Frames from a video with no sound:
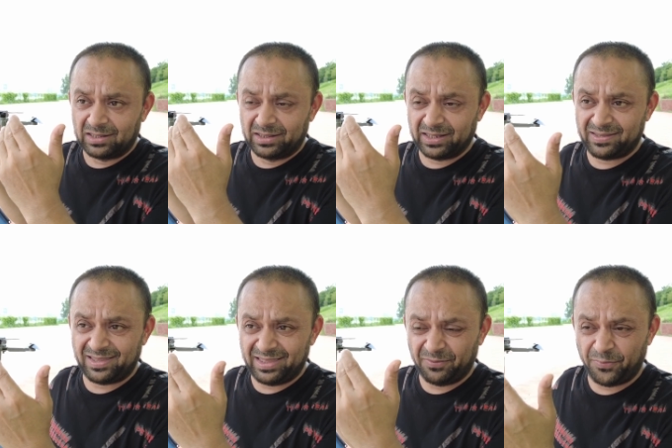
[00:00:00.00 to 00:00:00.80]
the,
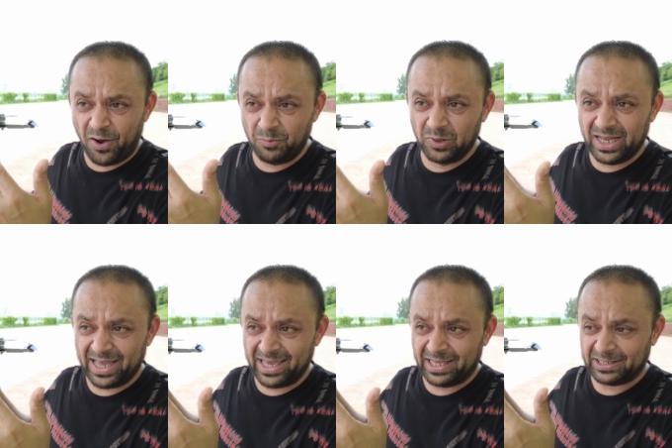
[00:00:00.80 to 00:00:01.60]
the
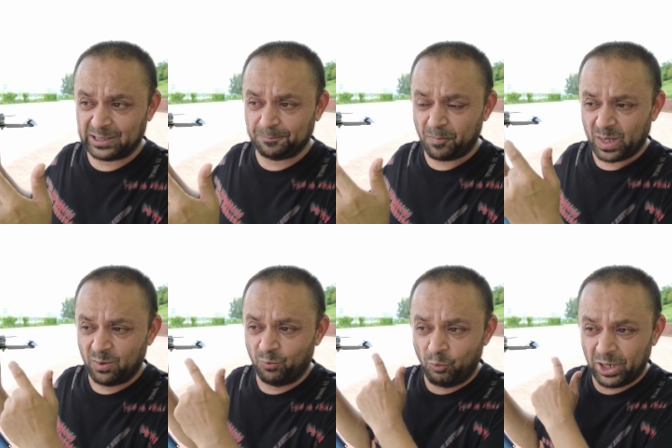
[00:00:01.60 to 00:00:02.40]
formula is,
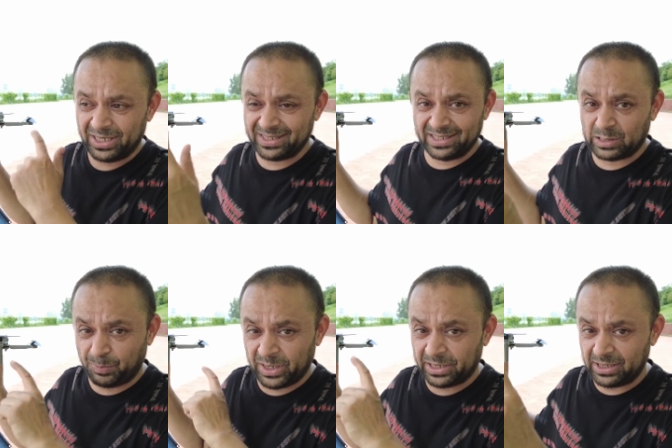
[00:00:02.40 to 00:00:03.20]
what is the
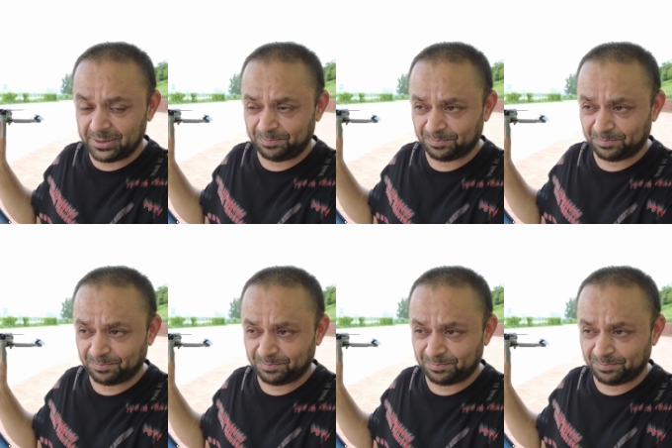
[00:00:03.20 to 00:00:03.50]
speed,